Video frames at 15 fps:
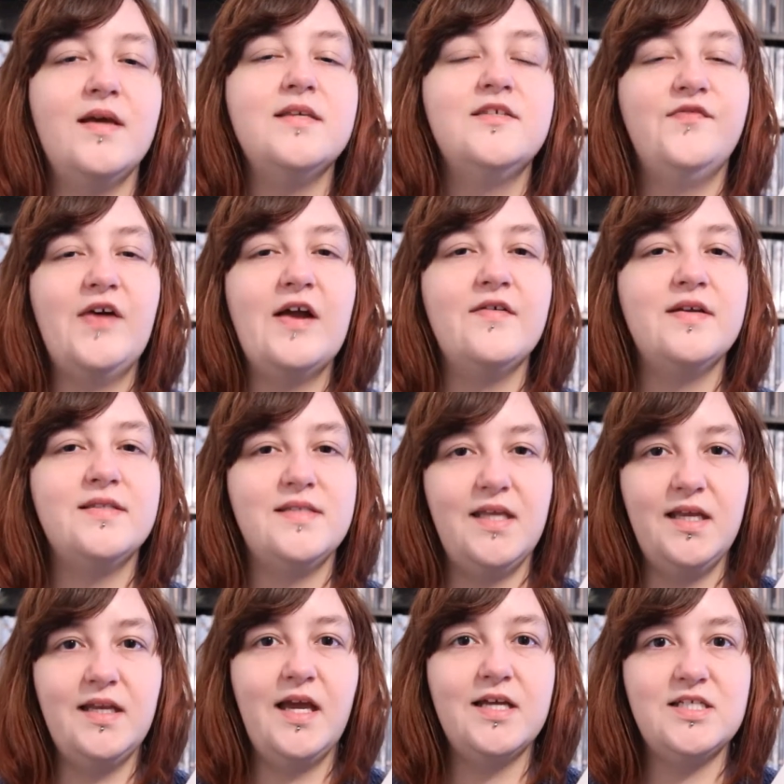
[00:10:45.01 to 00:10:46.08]
It's very
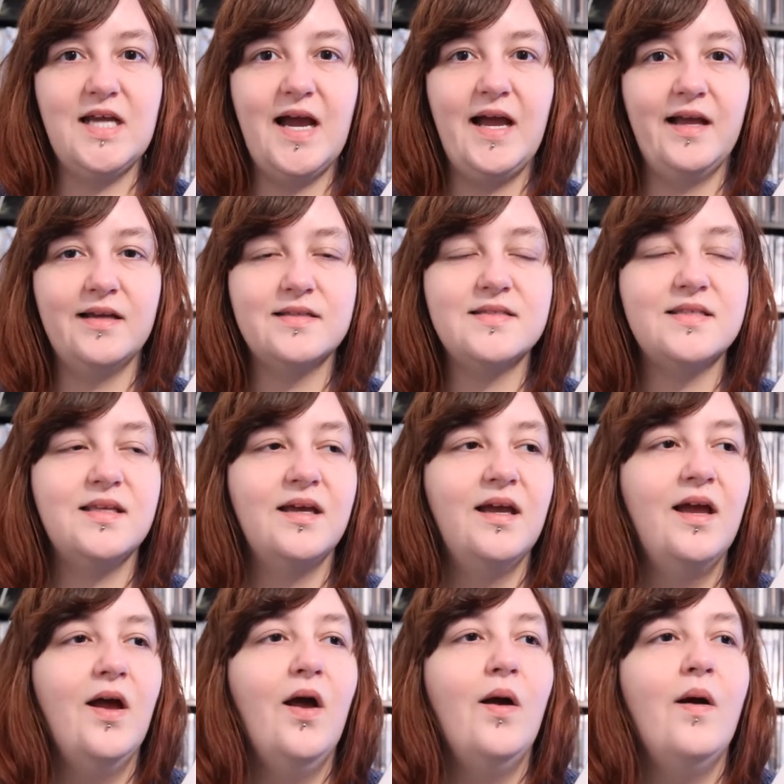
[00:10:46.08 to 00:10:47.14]
teenage angst,
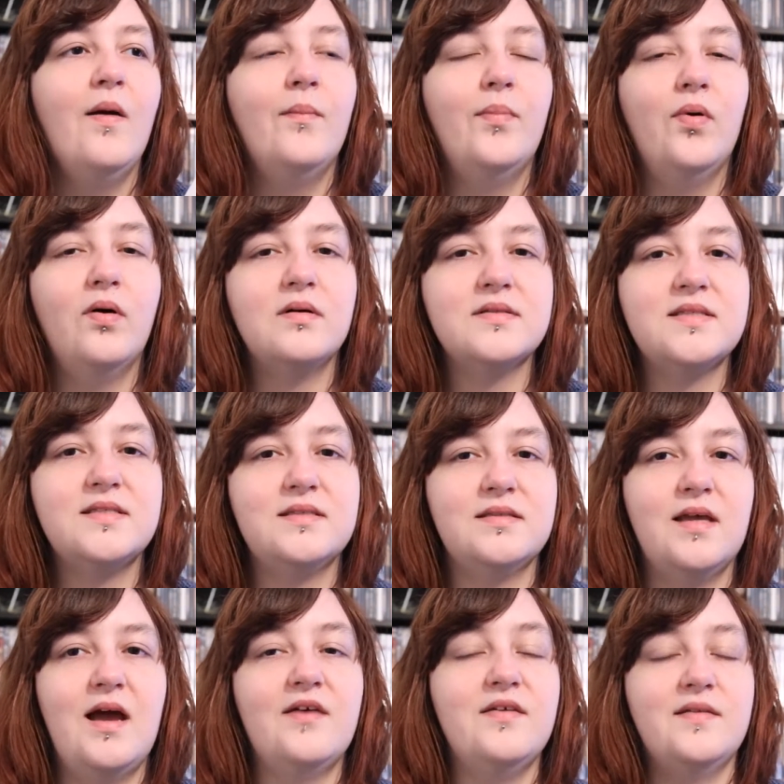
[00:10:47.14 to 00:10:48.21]
but
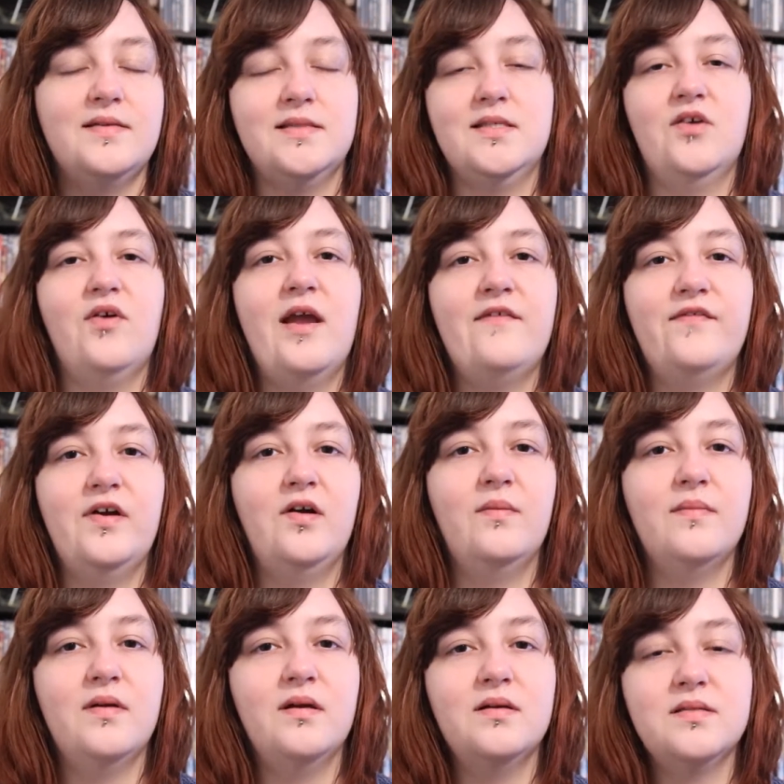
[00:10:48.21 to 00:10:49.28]
I think this is a great film.